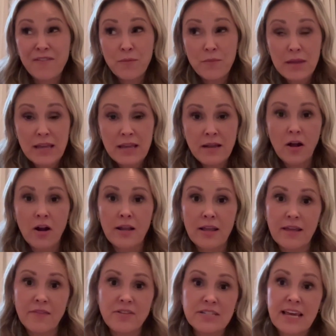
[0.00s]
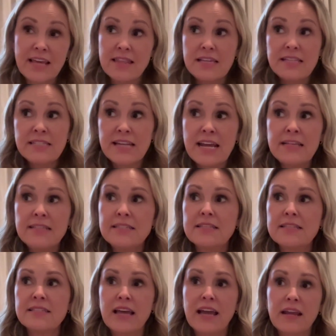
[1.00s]
For me, on a given day these days,
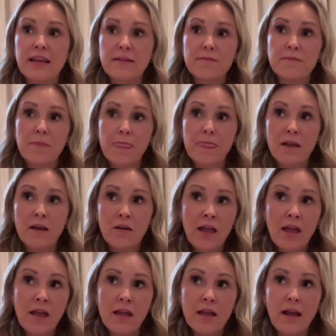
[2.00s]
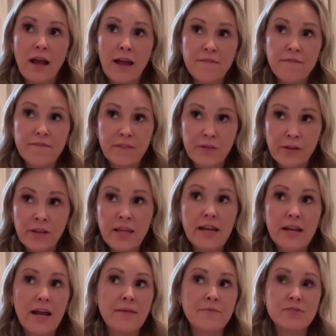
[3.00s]
it's like, okay, I feel
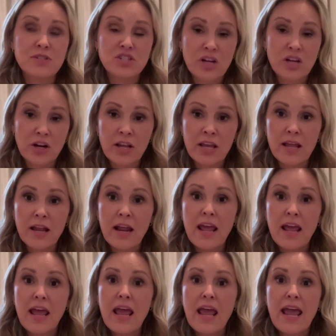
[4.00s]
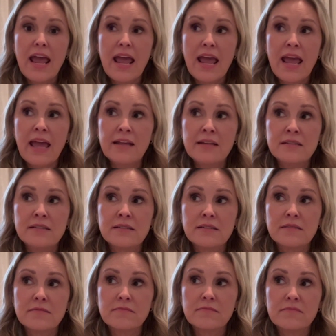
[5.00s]
it. I'm shared it. And
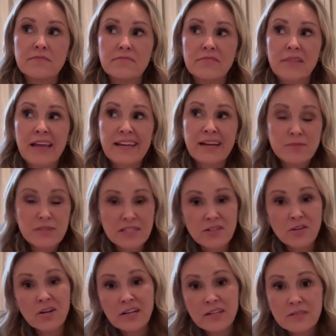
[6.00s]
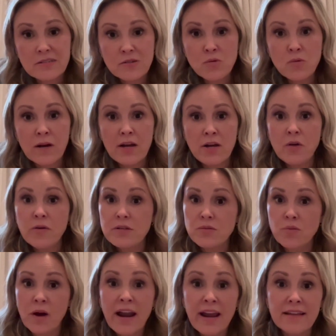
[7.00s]
I'm still going to do what I know is
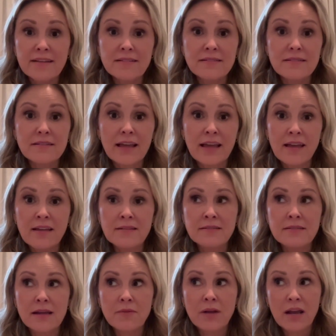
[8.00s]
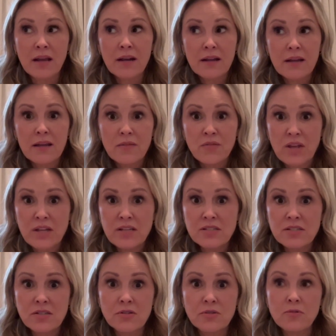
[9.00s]
right. And I'm not going to give in
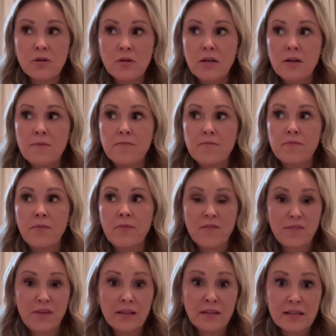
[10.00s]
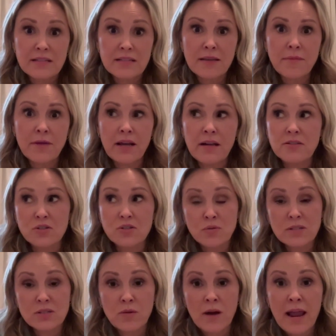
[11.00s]
to my feelings. I'm going to do
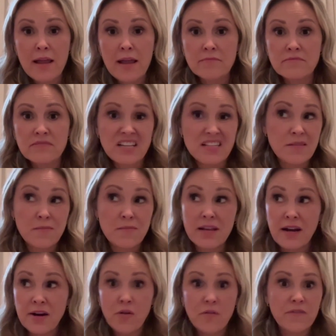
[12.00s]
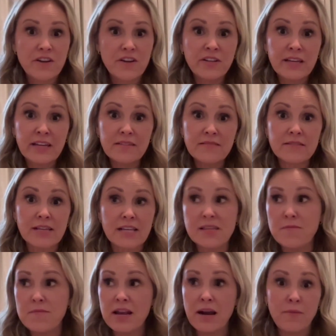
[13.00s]
what's right. Doesn't mean I don't feel it.
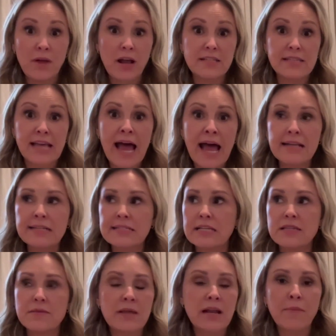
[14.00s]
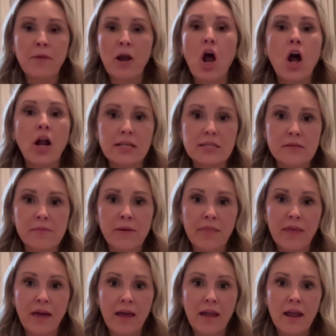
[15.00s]
Doesn't mean I'm not sad. Doesn't mean I'm not honest
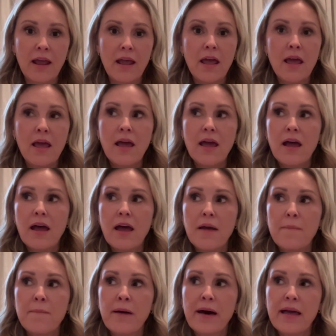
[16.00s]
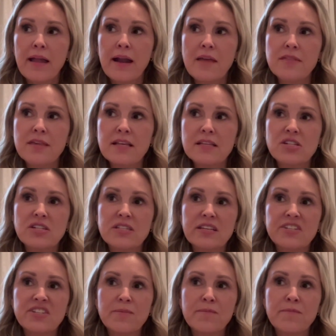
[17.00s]
about that. but I think it's just
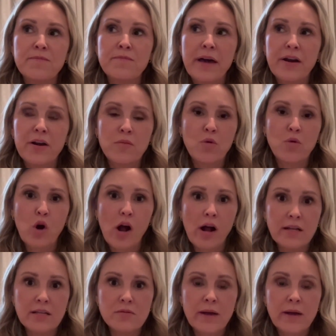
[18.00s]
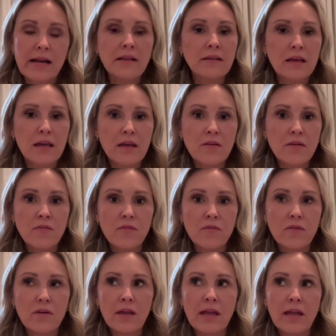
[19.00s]
such a better, more honest way to
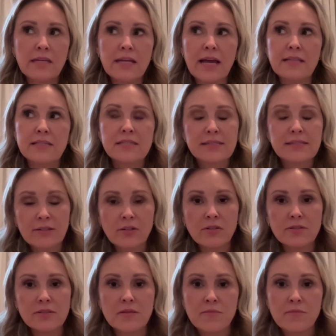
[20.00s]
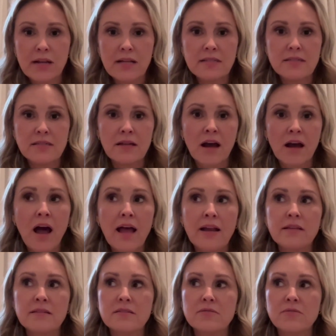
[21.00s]
live, and yet still submitted to God
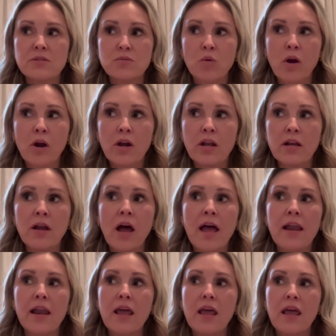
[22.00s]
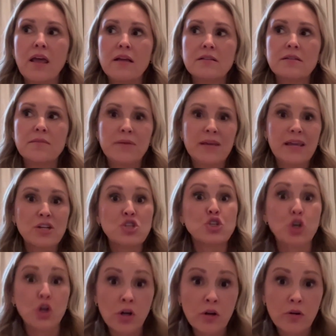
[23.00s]
and to his word, and not to being a
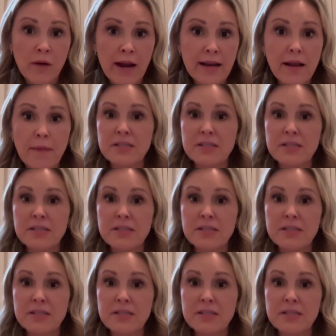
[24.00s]
jerk, right?